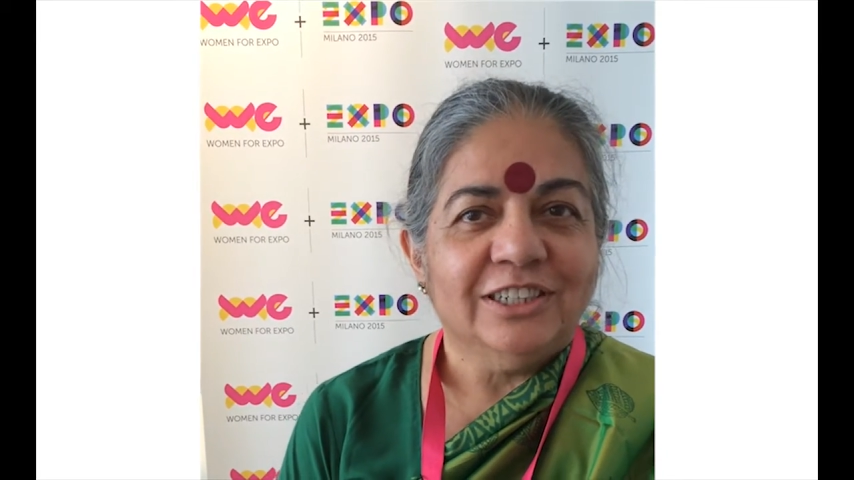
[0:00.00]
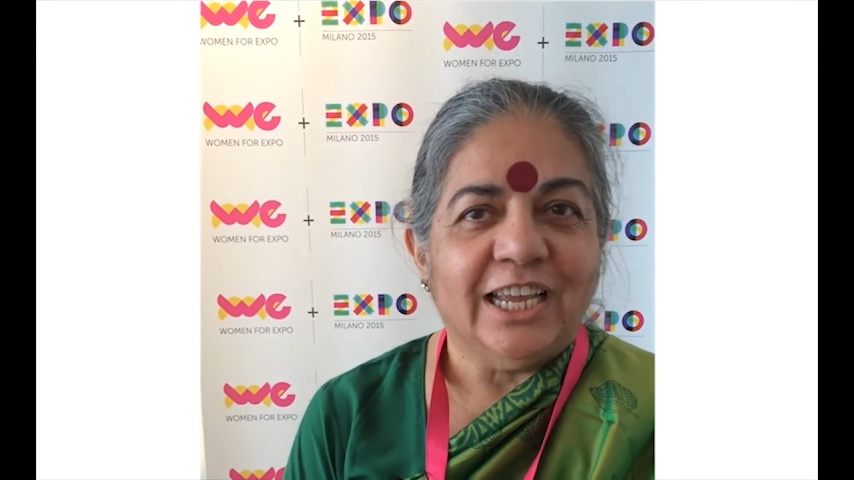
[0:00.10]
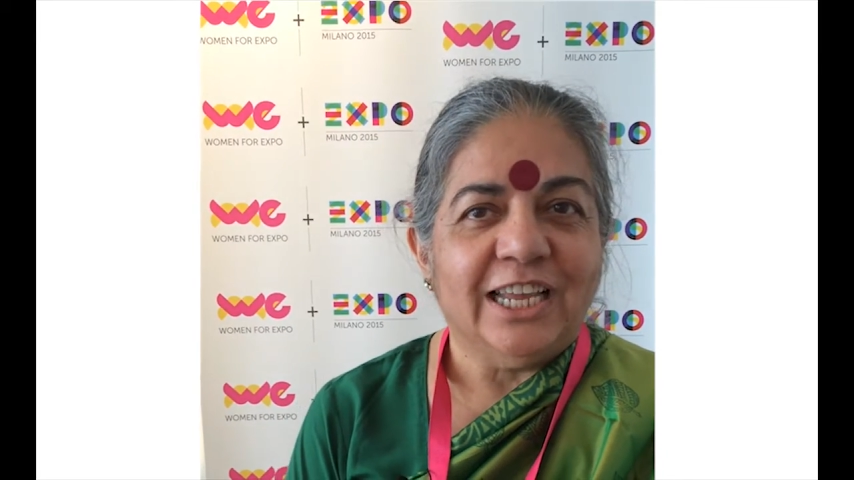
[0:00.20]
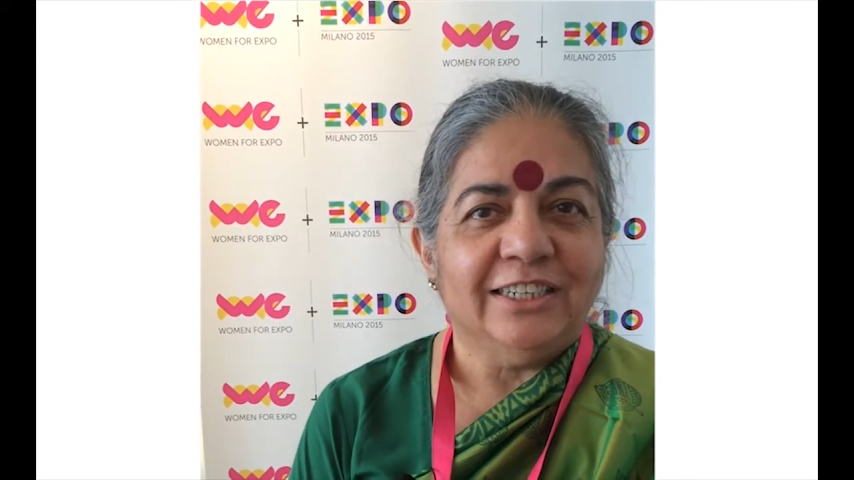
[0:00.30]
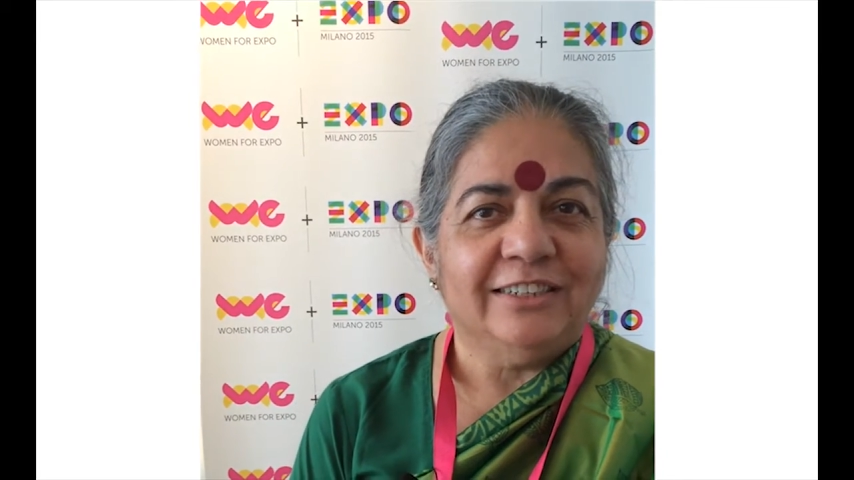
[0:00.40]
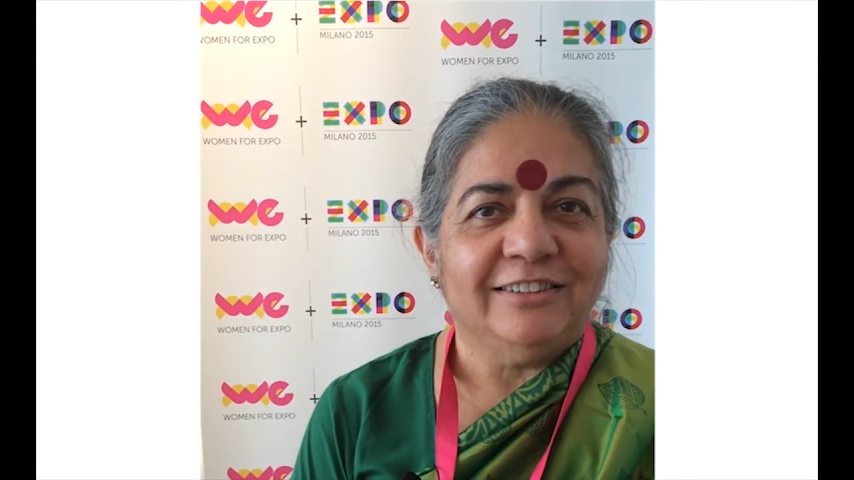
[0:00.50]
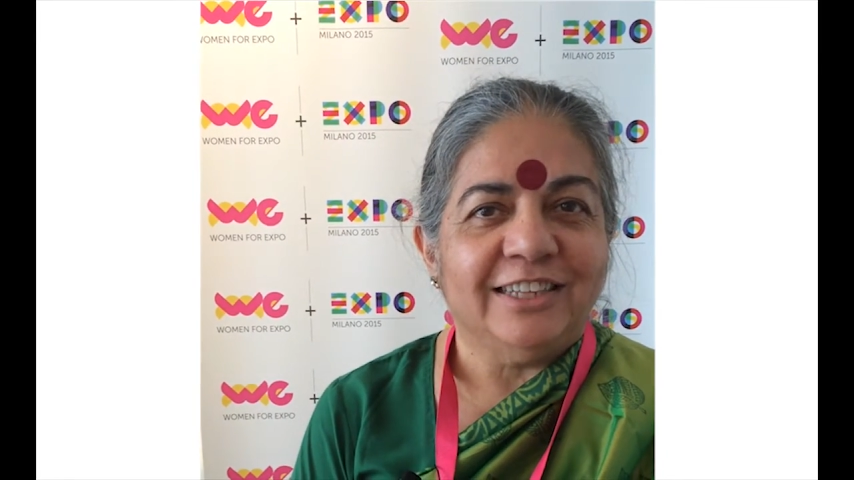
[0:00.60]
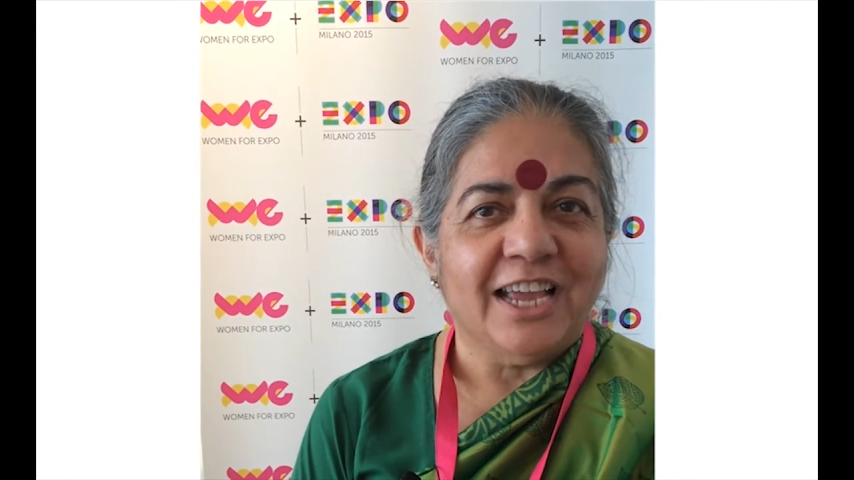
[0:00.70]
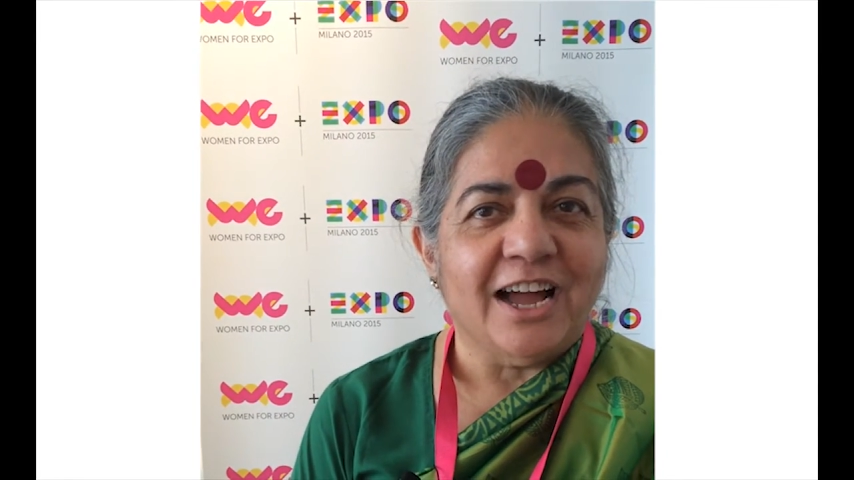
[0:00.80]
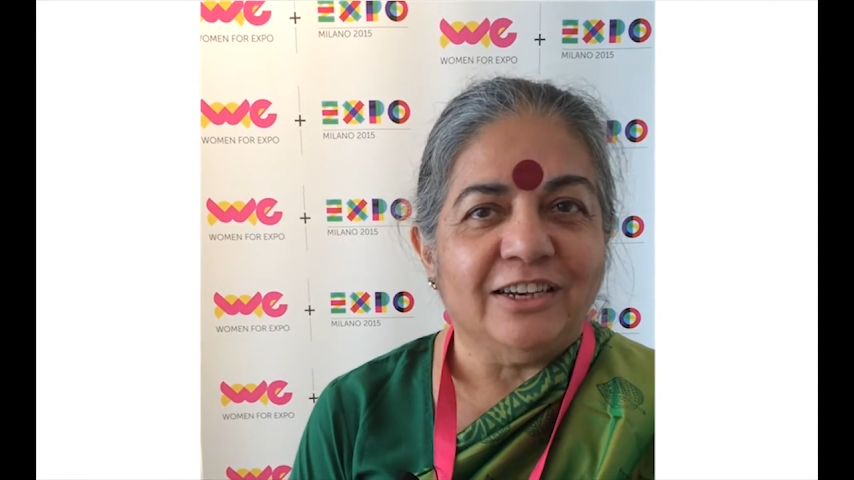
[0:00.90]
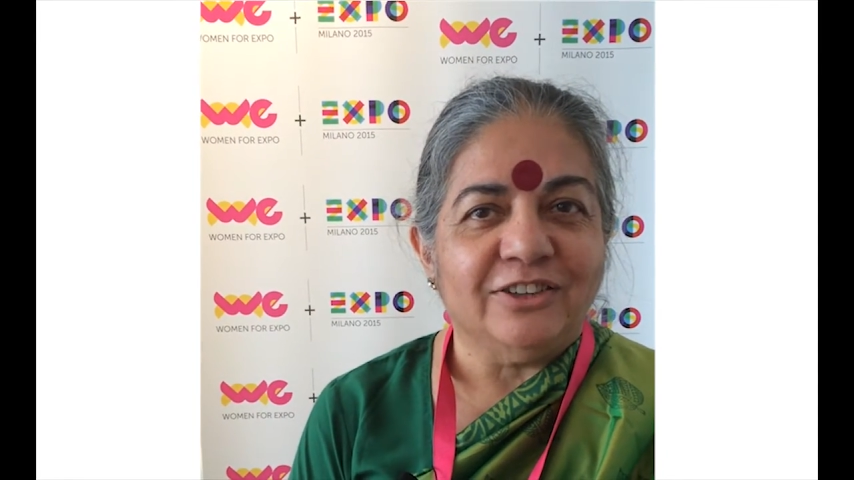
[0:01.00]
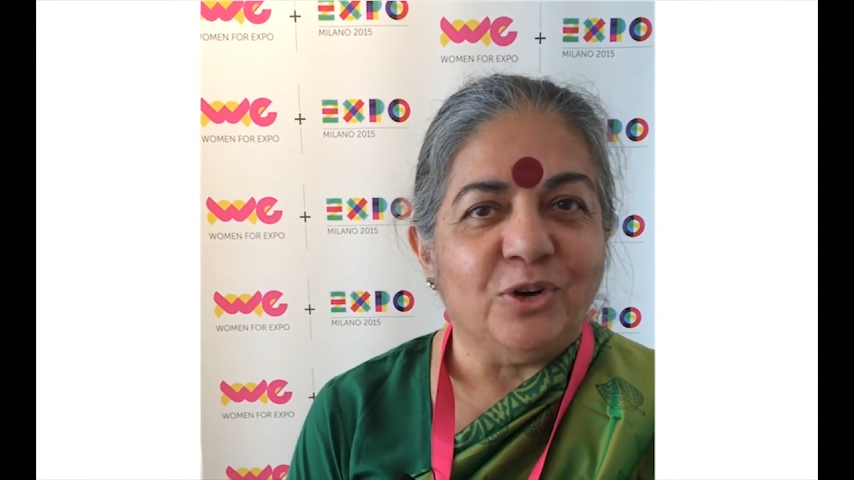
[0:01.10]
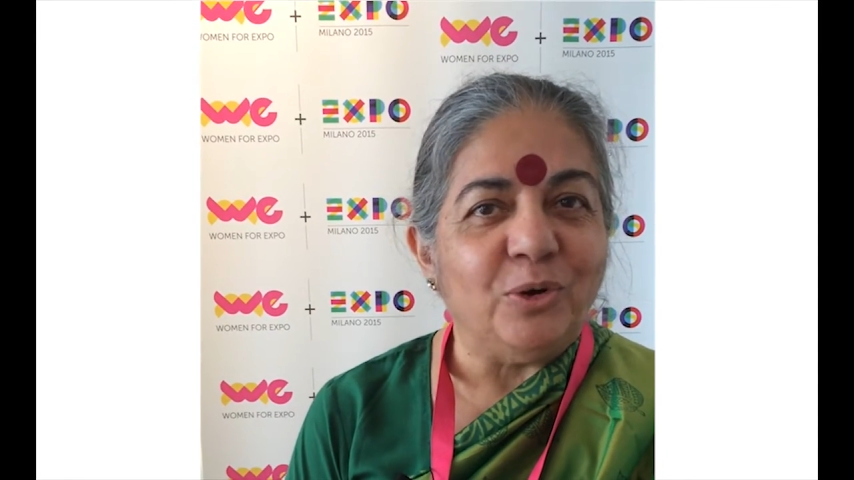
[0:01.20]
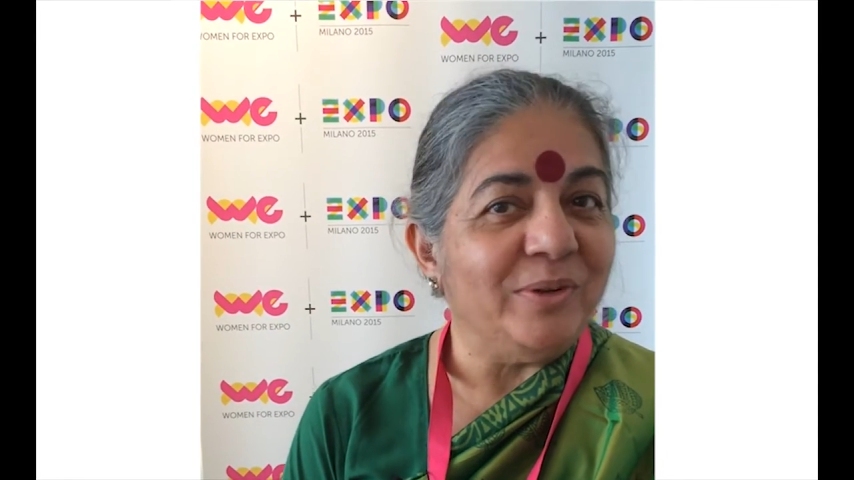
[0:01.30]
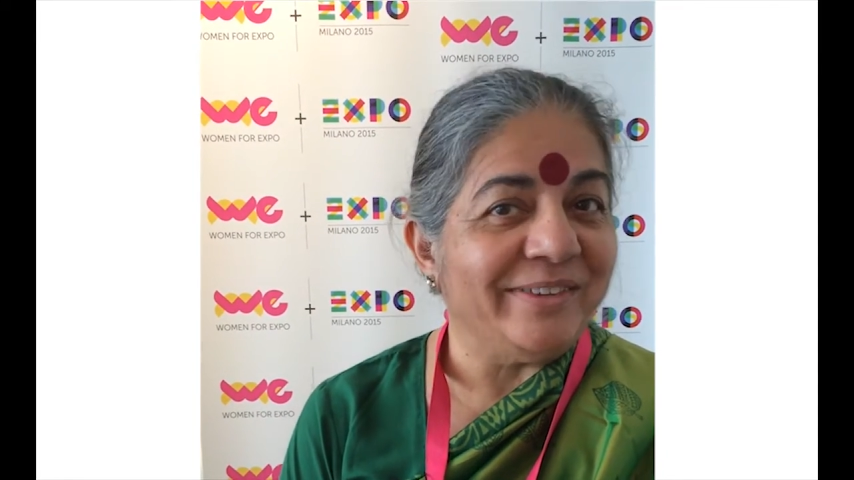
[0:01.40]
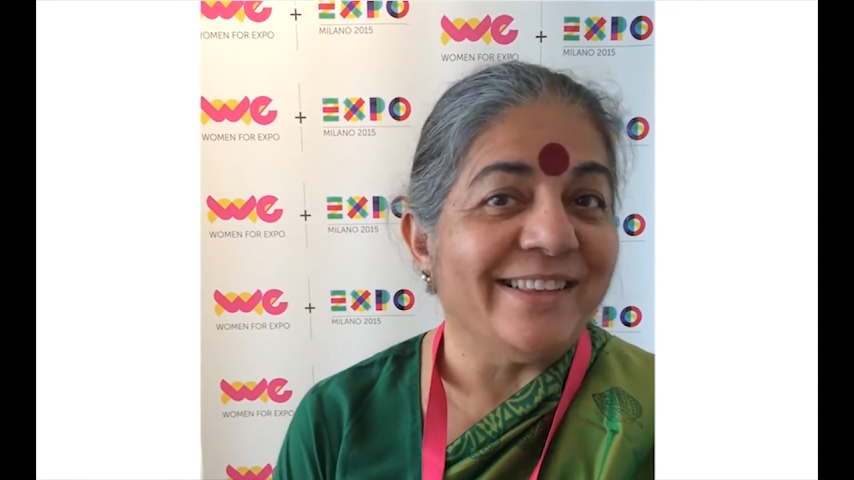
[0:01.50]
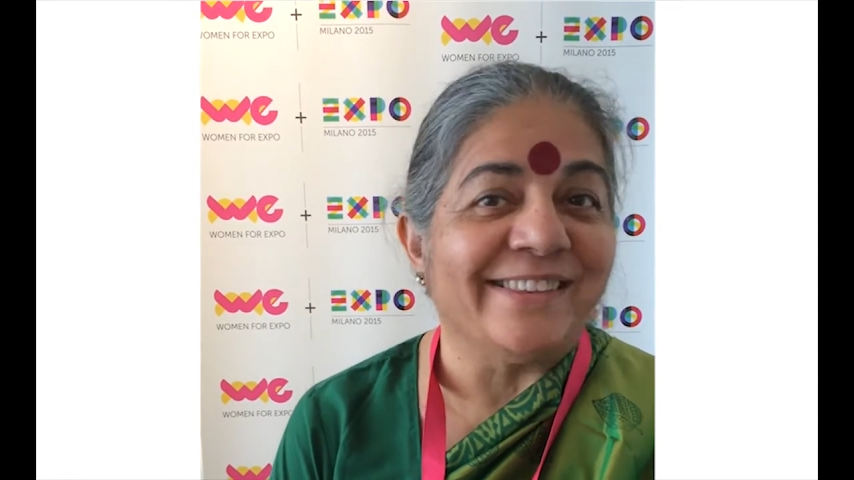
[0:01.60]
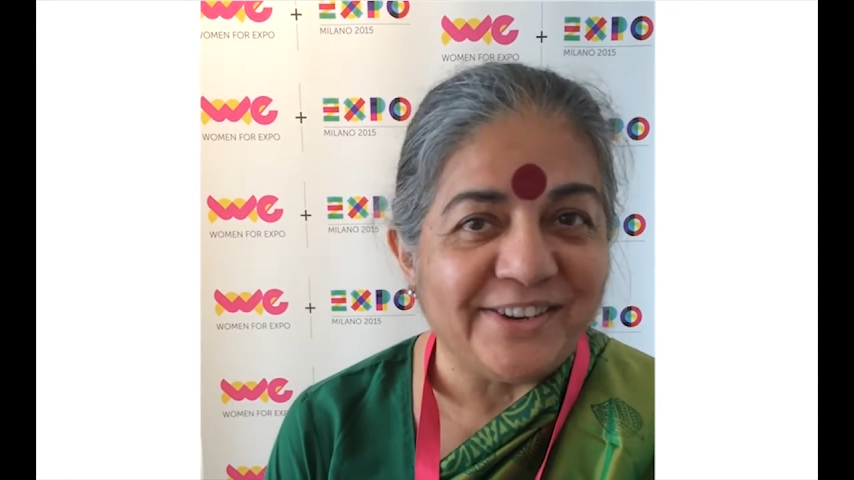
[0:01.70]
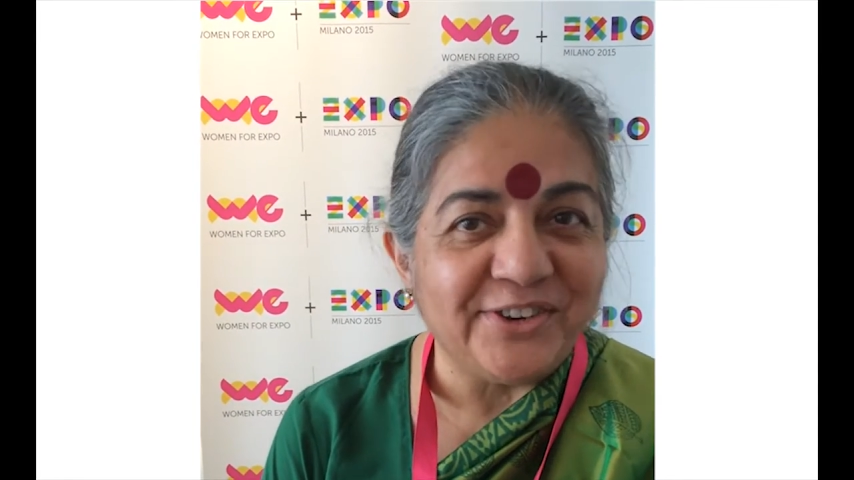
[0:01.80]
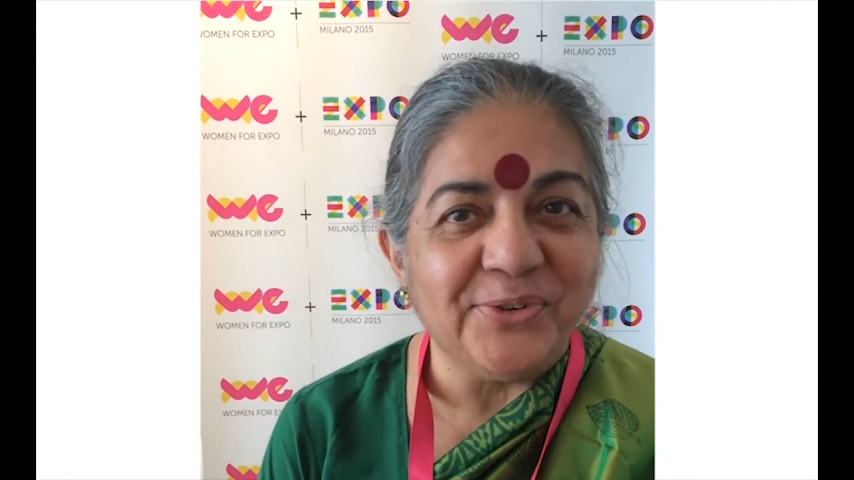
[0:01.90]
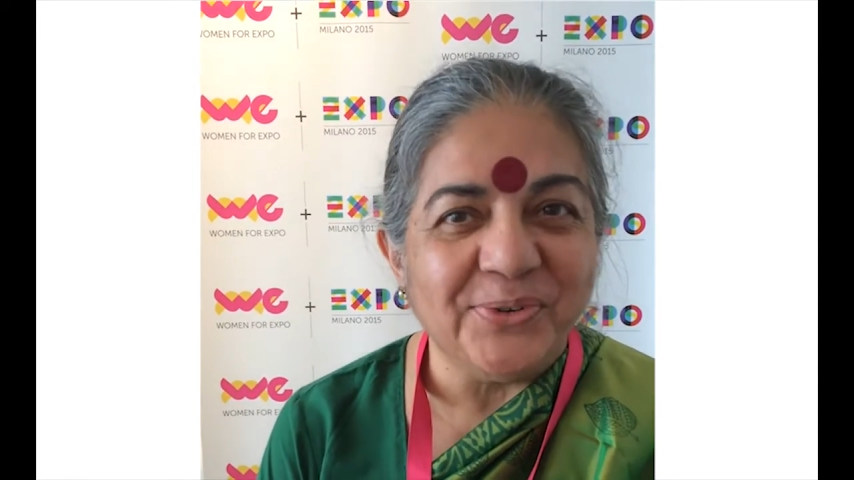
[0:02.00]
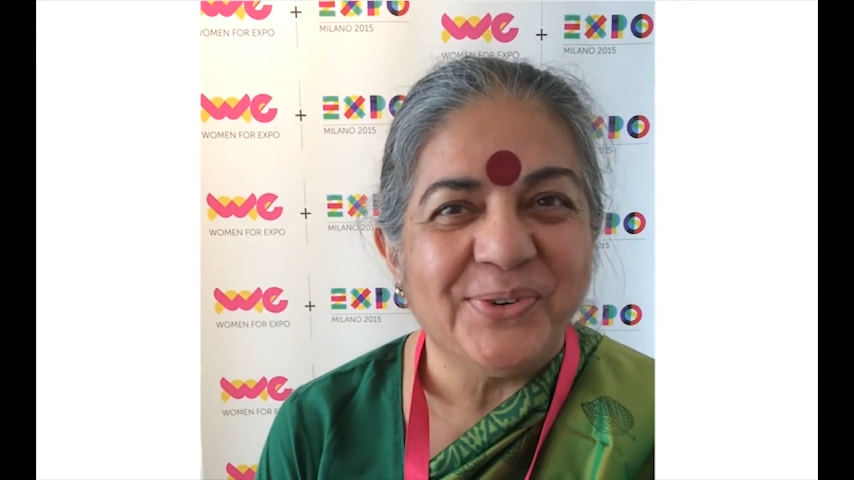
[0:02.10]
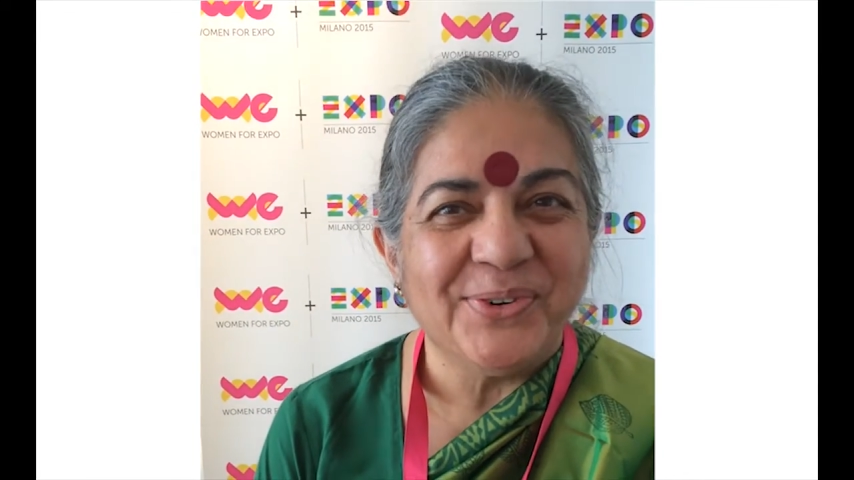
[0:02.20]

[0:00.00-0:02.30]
and they aren't always listened to.